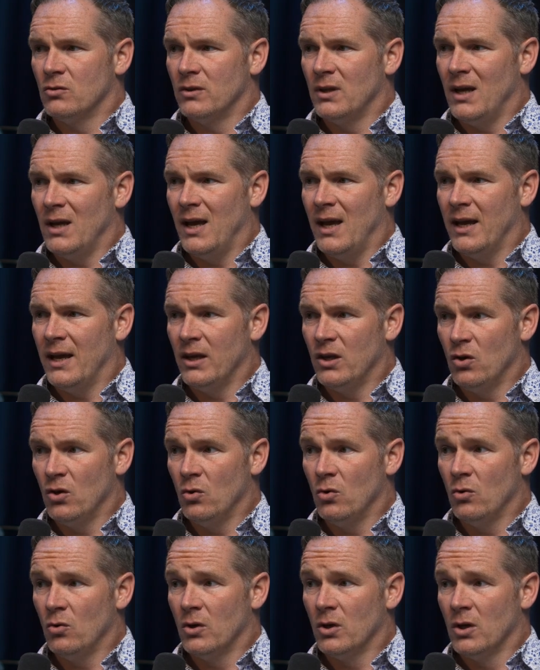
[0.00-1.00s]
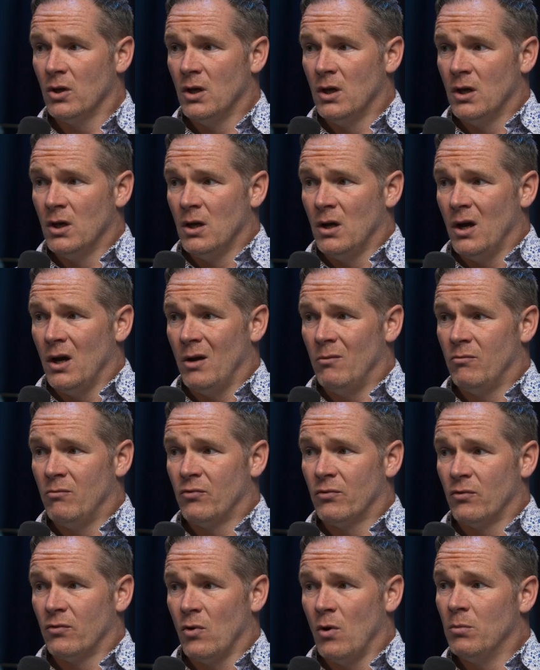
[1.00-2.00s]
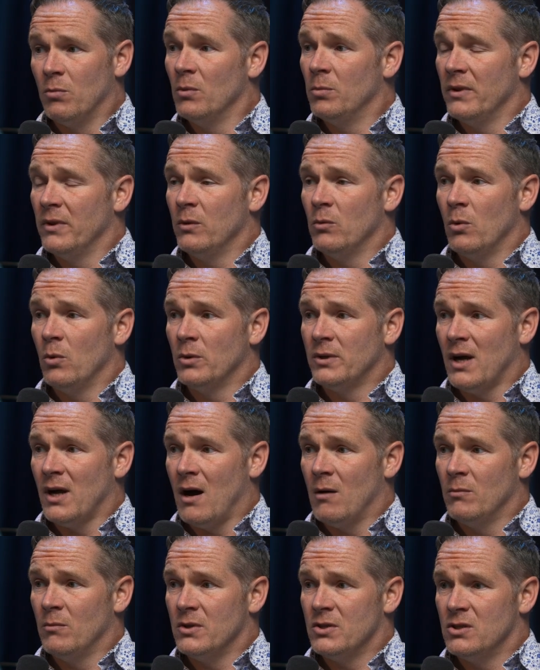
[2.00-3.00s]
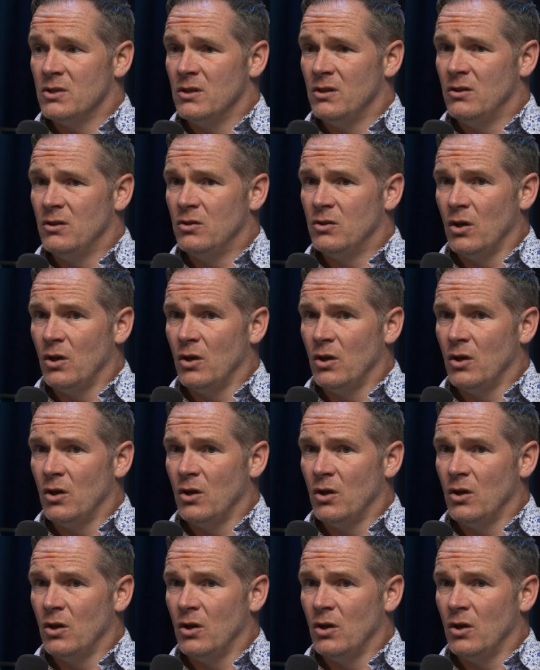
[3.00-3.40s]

in the egg yolk, and probably what would happen is you